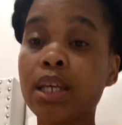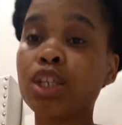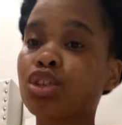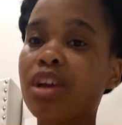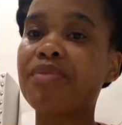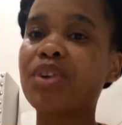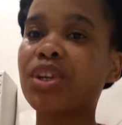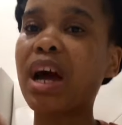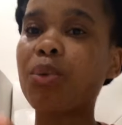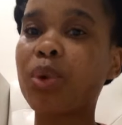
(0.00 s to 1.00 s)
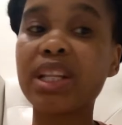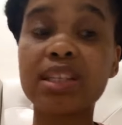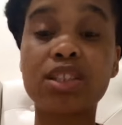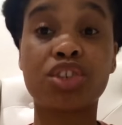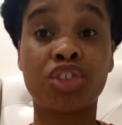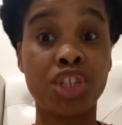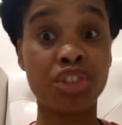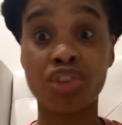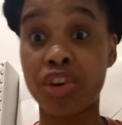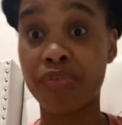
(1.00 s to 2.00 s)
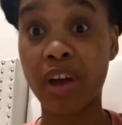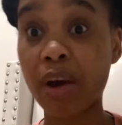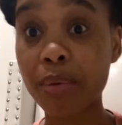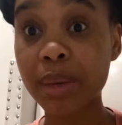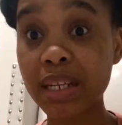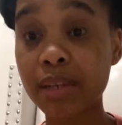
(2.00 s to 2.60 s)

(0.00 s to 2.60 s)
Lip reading: So if they're not willing to change their environment,